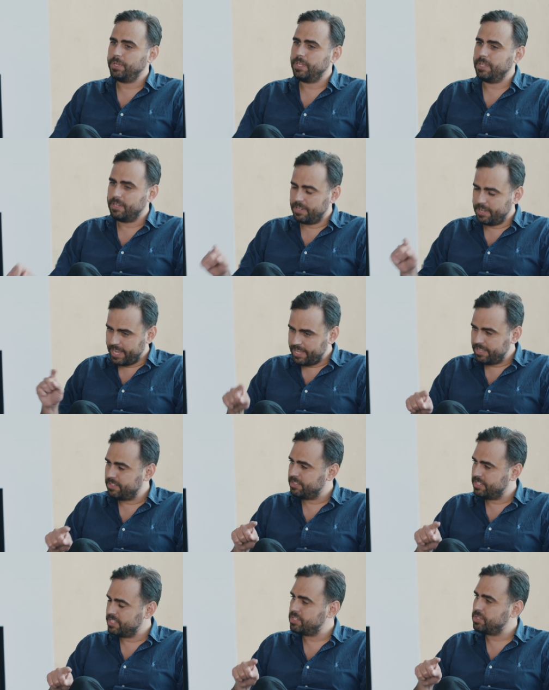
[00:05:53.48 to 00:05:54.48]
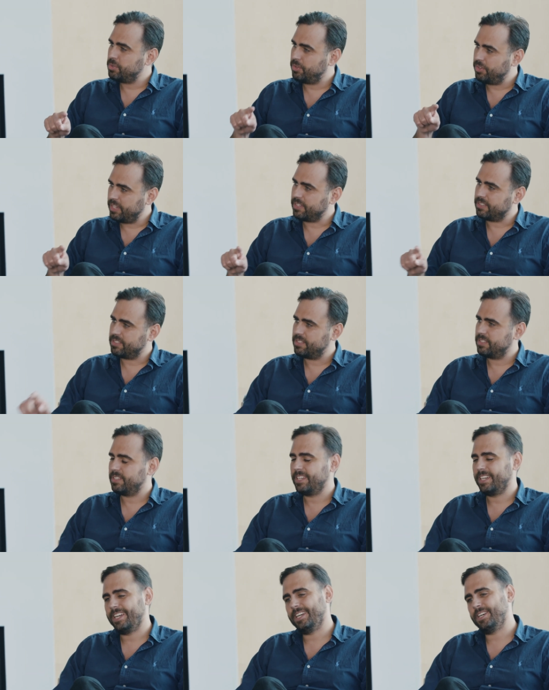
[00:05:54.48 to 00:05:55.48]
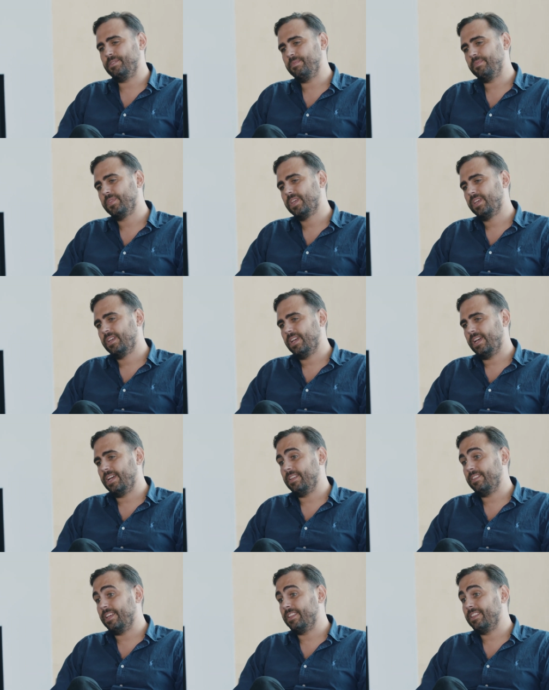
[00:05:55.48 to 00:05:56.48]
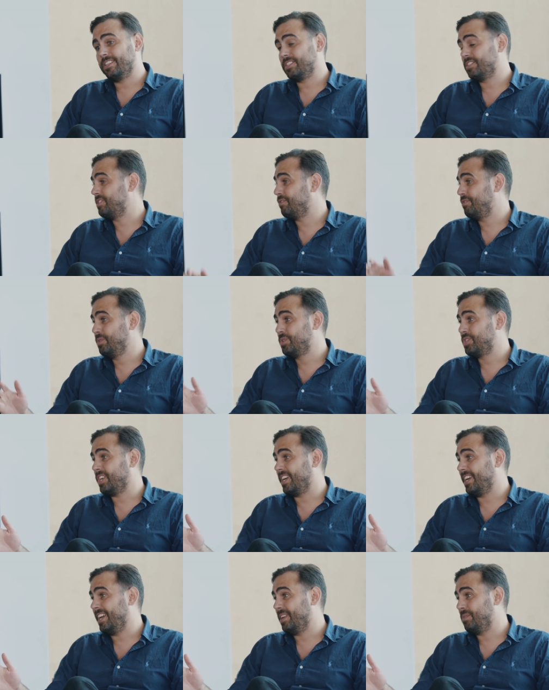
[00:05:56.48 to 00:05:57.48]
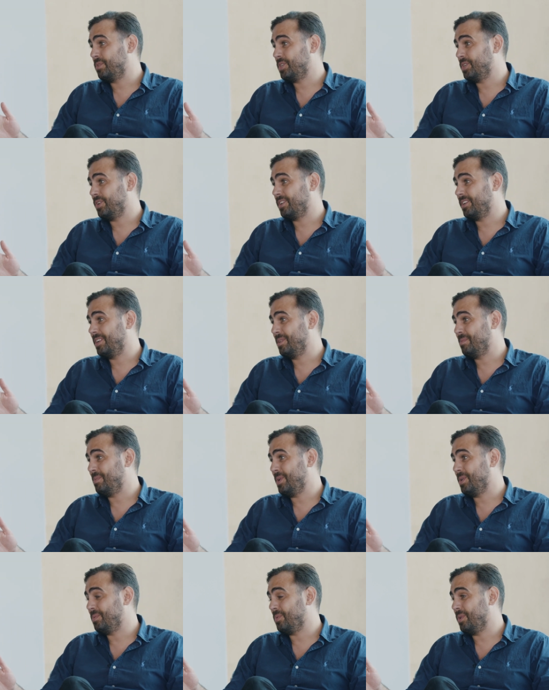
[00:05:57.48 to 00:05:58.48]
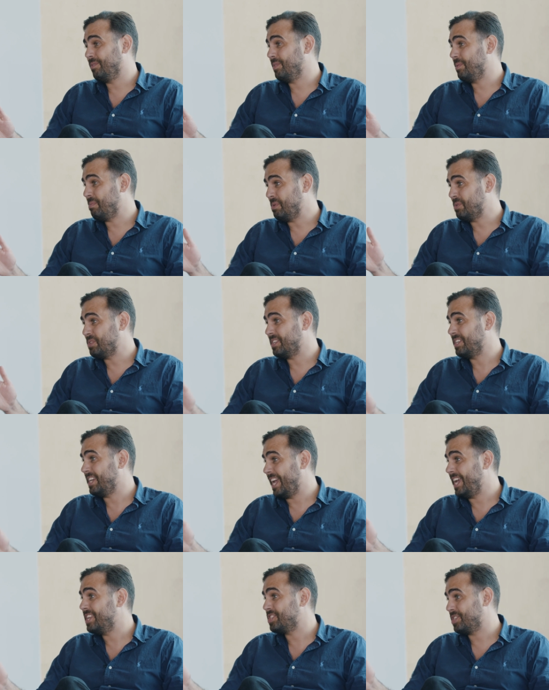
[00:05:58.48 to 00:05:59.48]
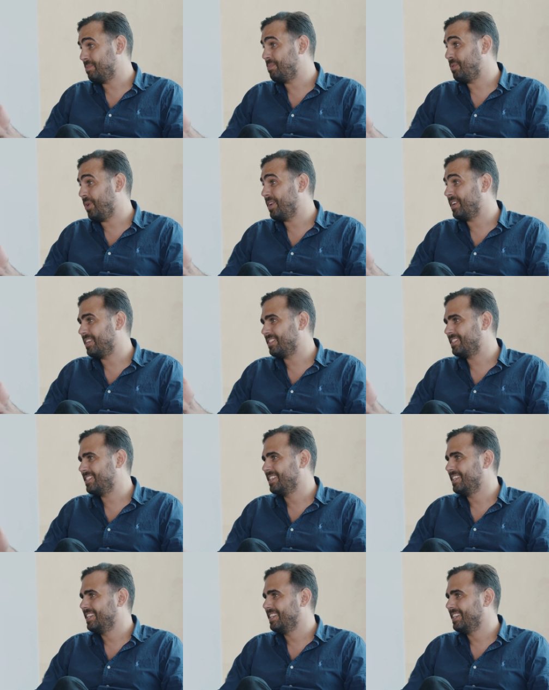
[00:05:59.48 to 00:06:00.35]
we nail these two things, mm-hmm. um, uh, then this is the future, and we're talking about one of the most engaging products